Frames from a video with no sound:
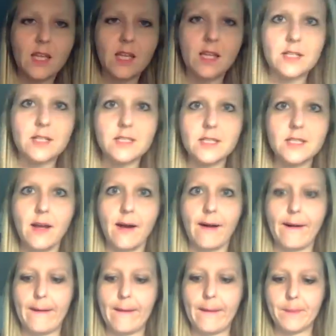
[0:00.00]
is,
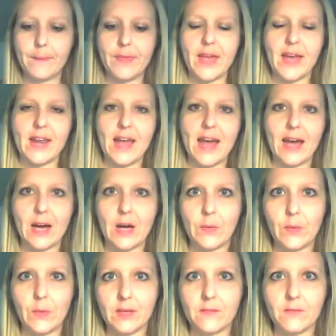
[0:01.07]
and
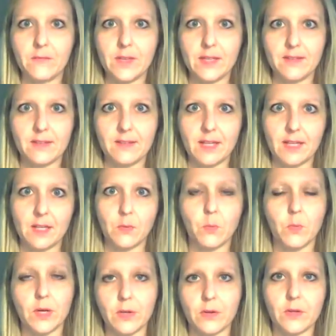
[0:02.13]
how it fits in
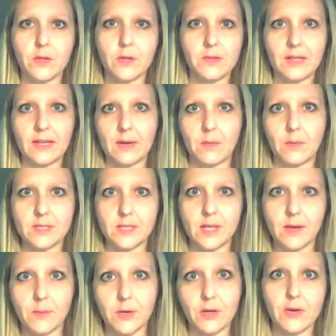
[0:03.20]
what you're using at what
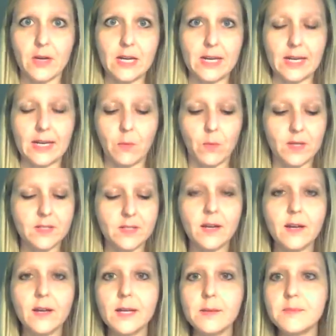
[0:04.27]
time, what you're eating at what
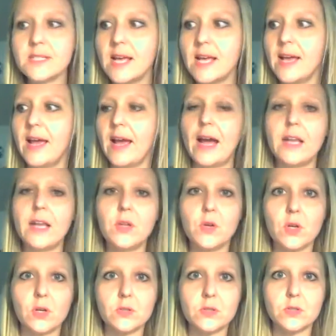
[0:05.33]
times. And you
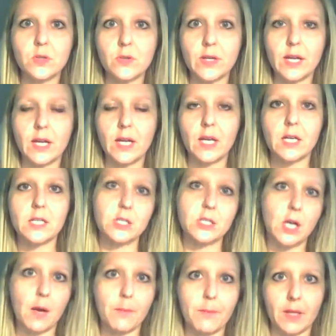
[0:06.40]
can also create a
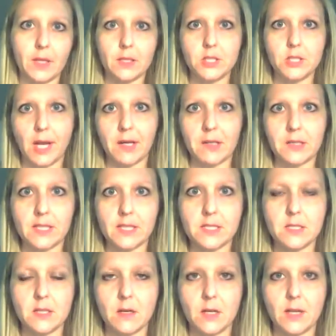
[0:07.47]
shopping
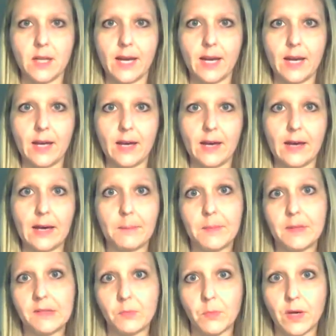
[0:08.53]
checklist on that app
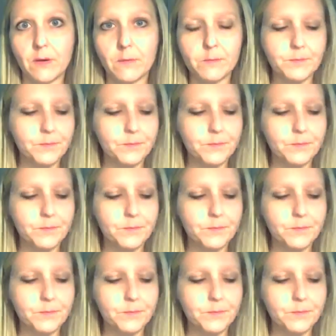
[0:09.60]
as well.